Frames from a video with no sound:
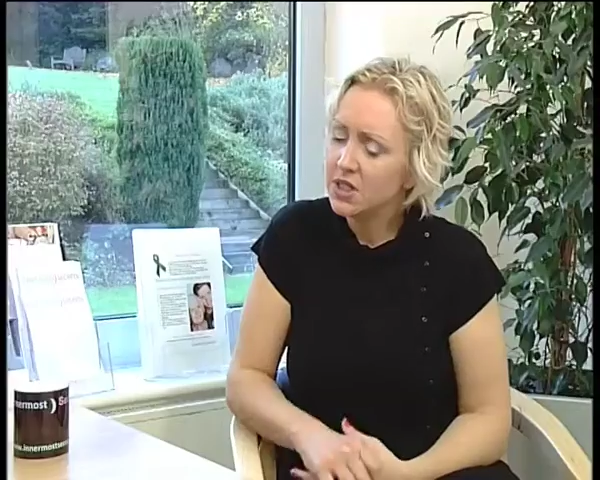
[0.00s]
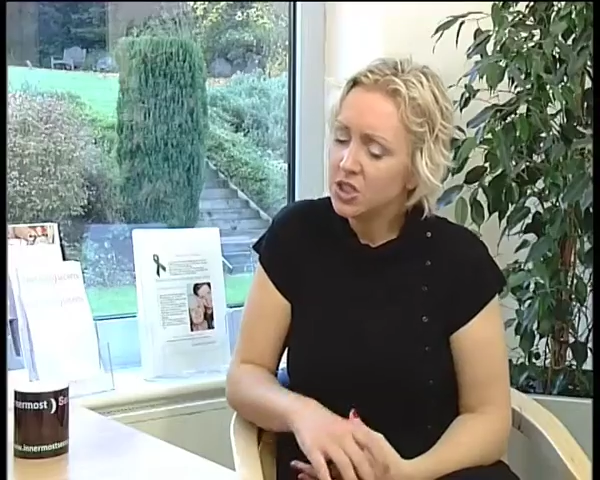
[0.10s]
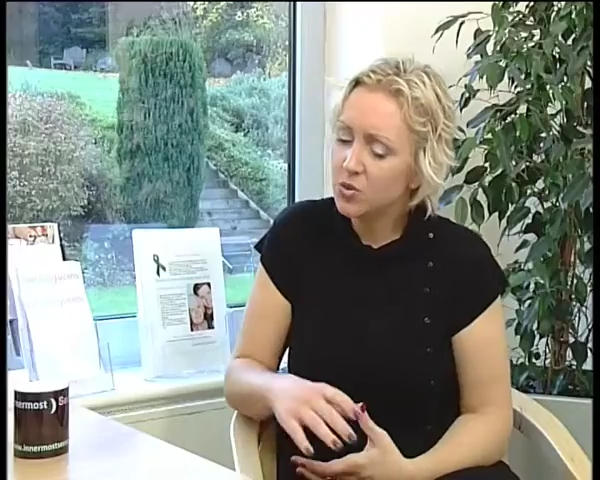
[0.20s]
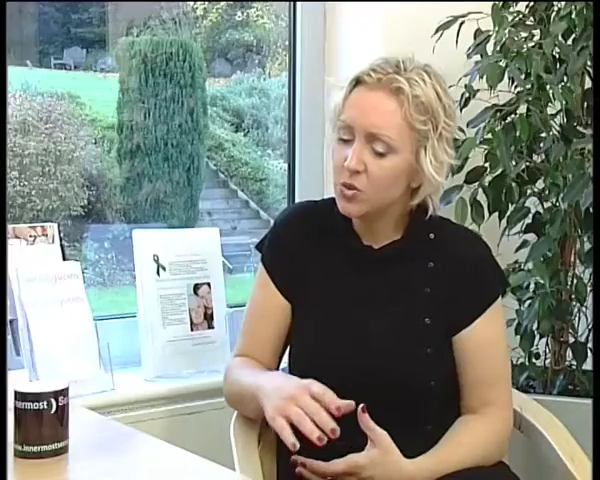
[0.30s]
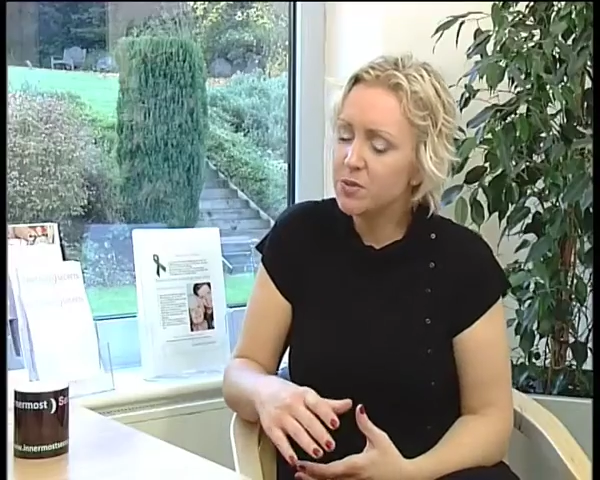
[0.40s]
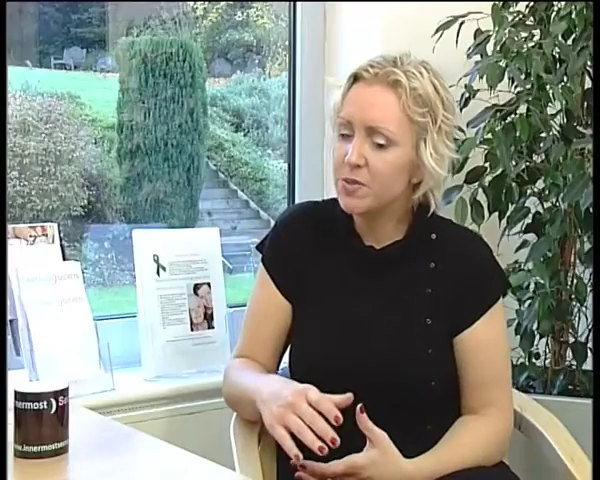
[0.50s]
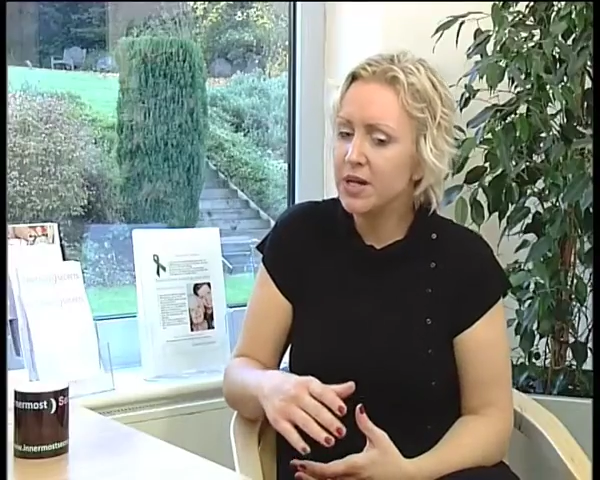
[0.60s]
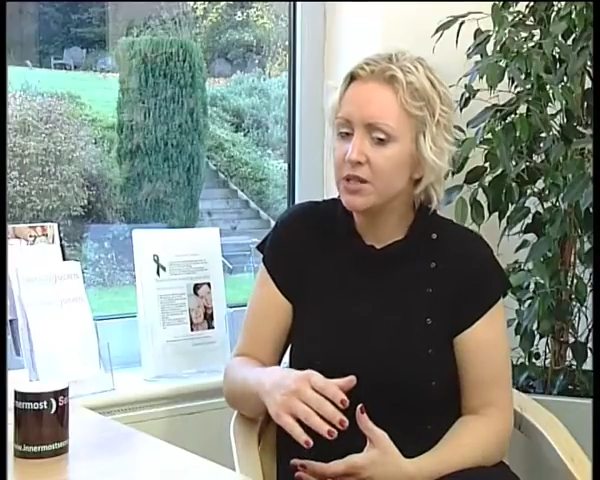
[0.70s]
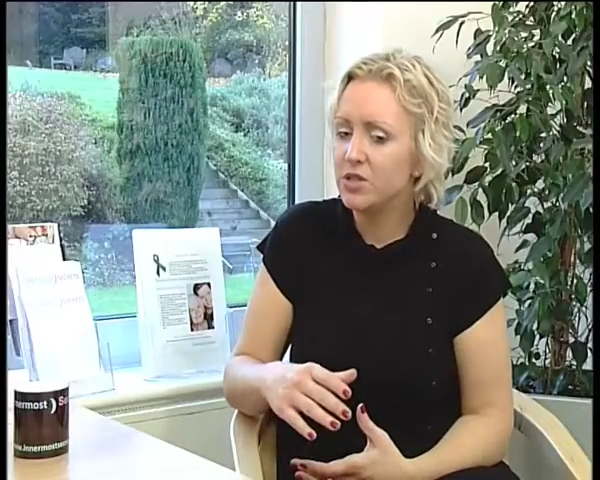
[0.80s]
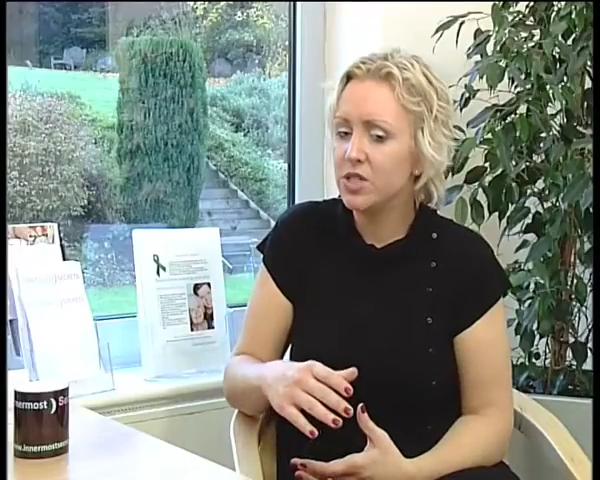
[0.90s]
So what
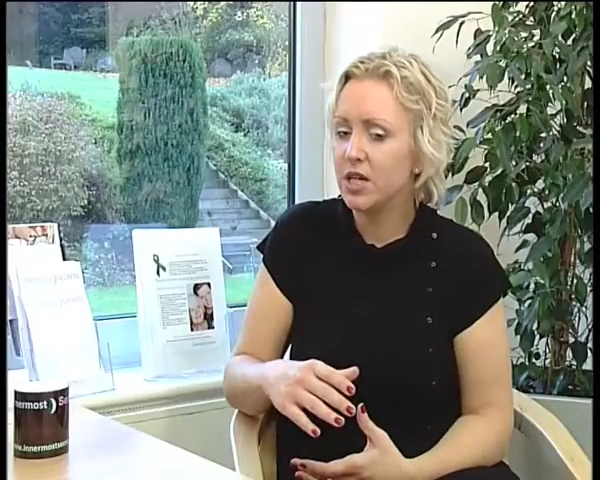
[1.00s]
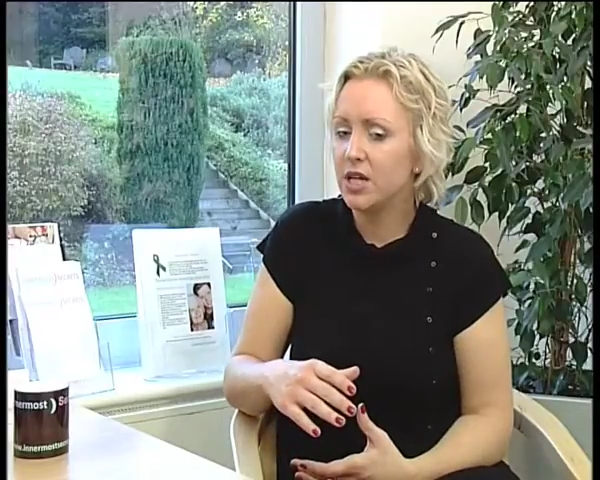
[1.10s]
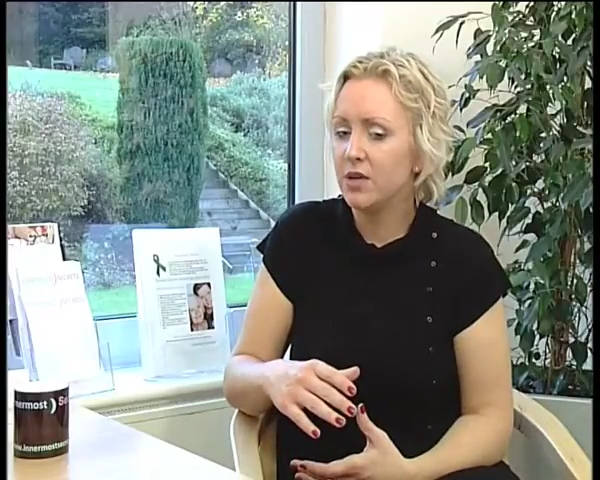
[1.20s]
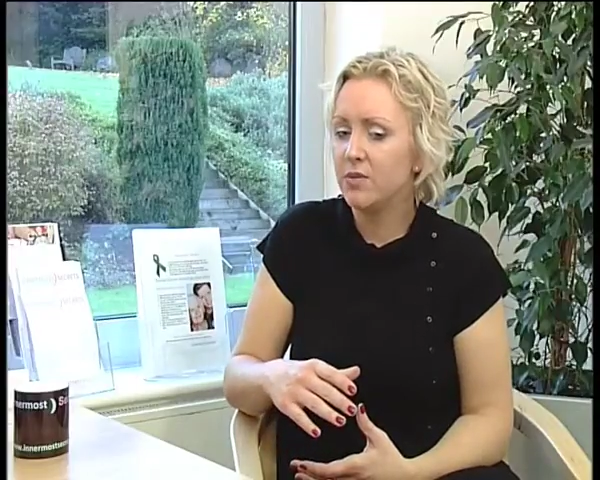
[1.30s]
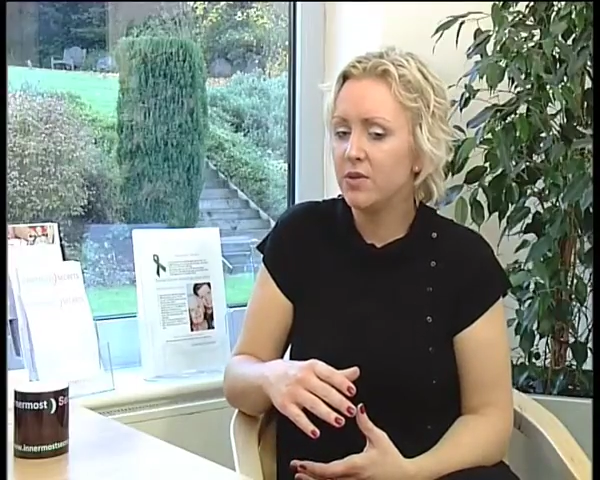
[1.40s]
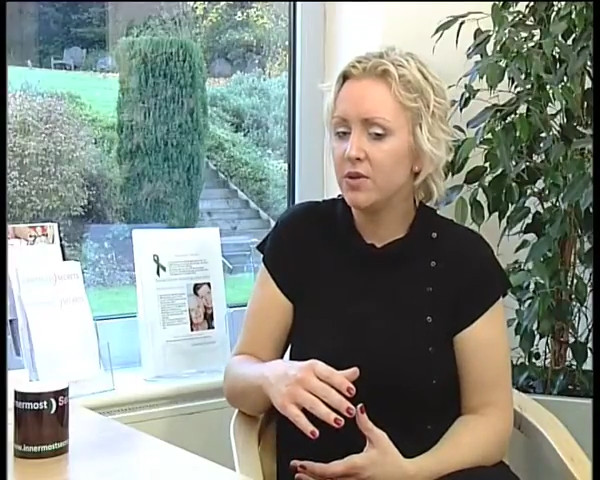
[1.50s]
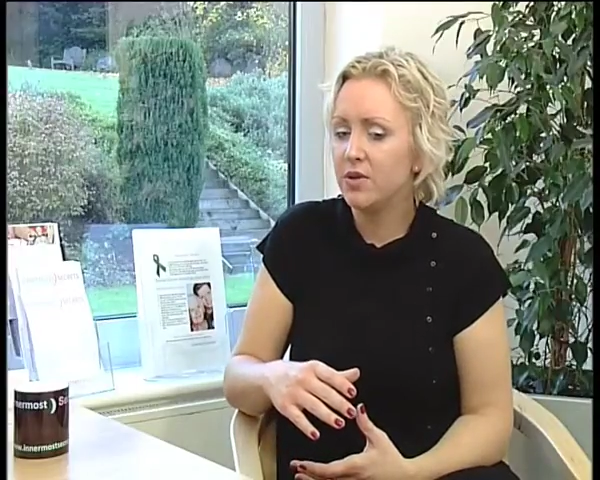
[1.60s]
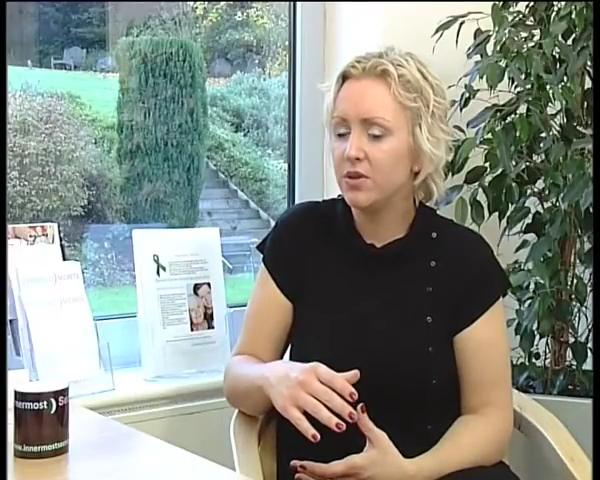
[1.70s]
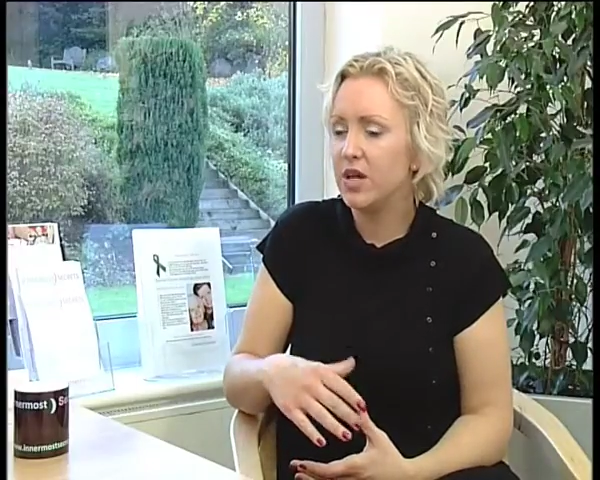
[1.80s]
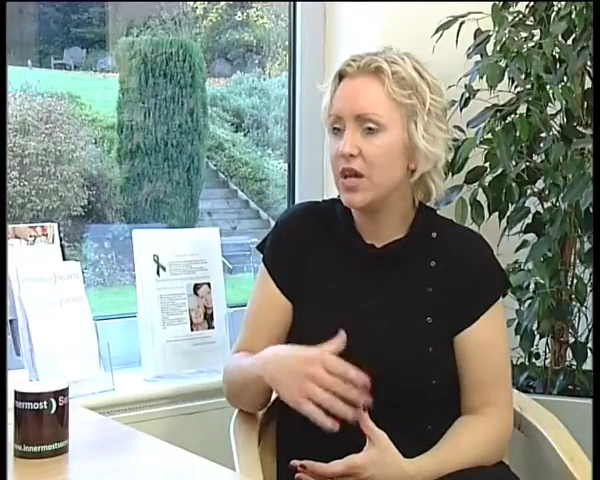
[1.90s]
about
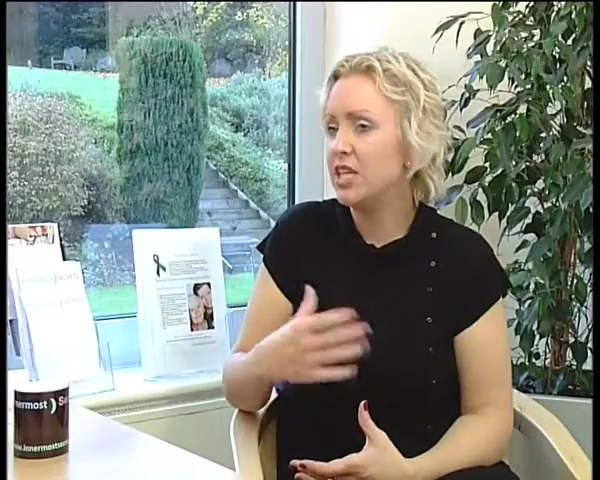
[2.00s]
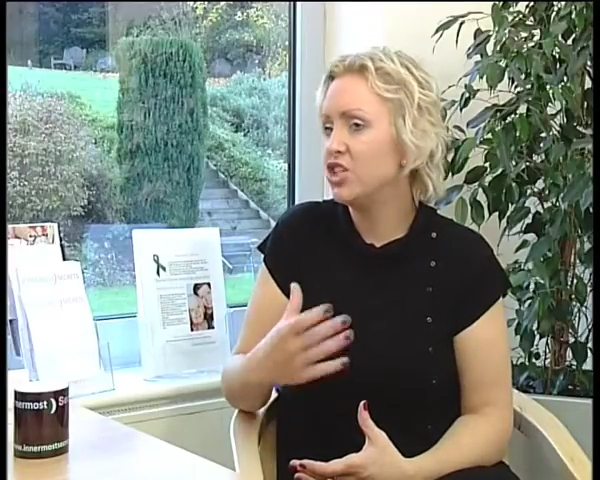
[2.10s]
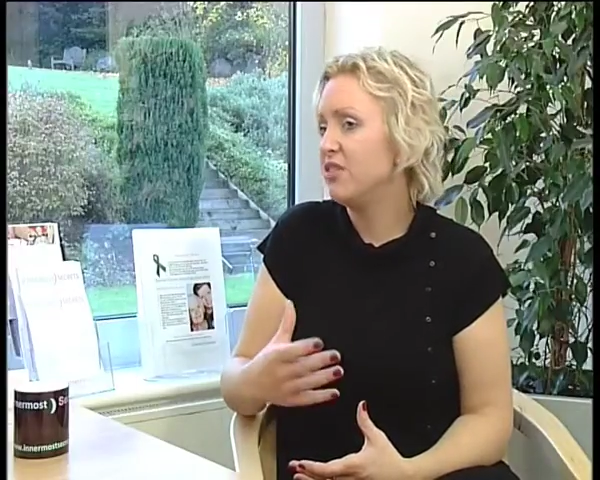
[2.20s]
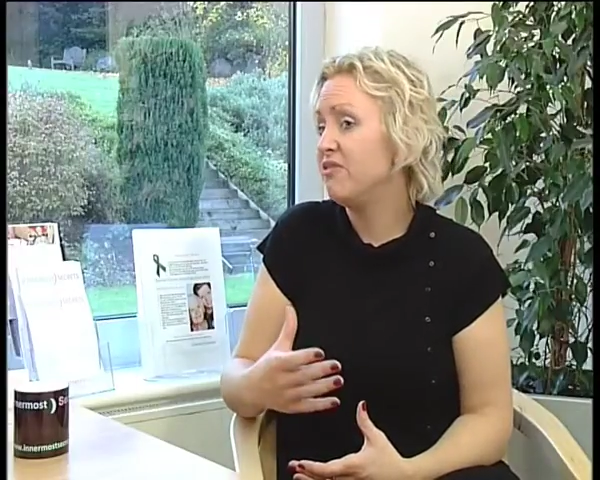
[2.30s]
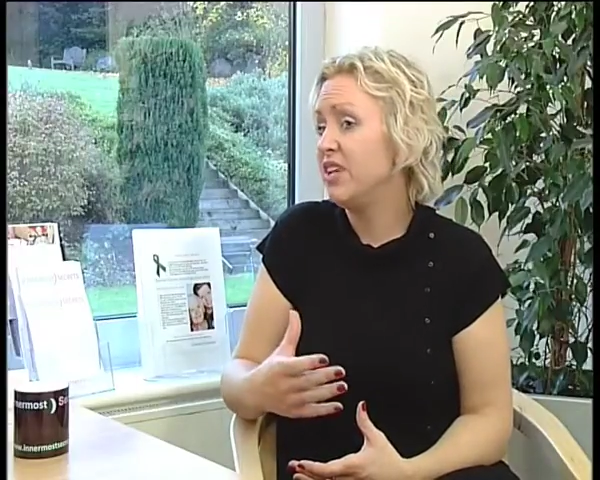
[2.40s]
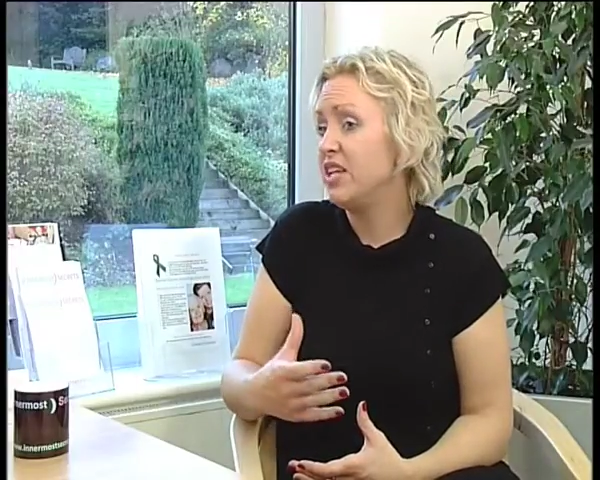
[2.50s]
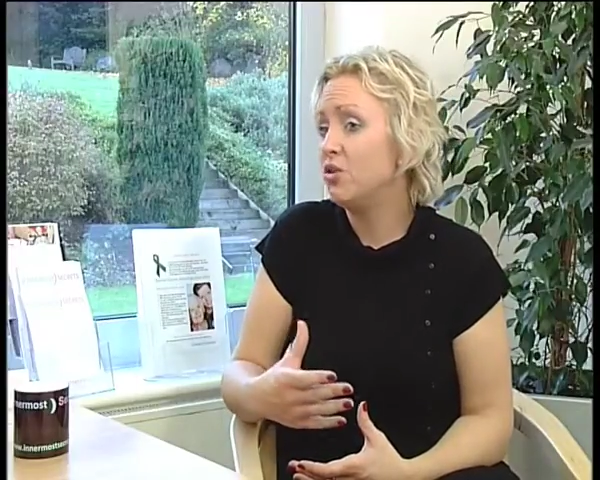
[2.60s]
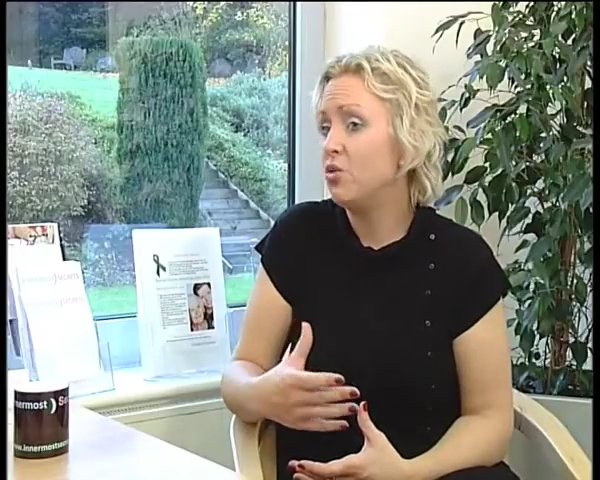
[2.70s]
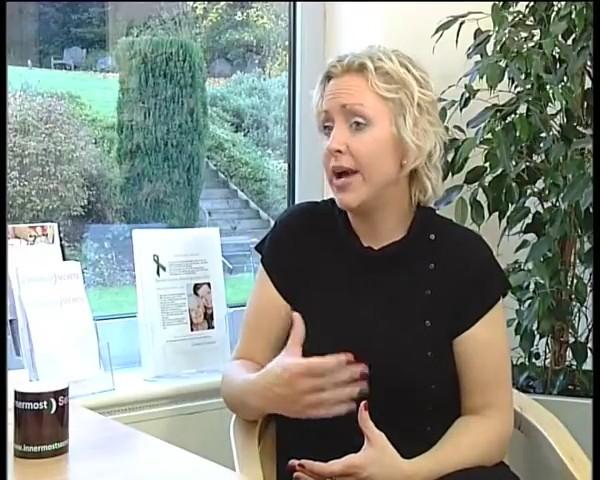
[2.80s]
HIV or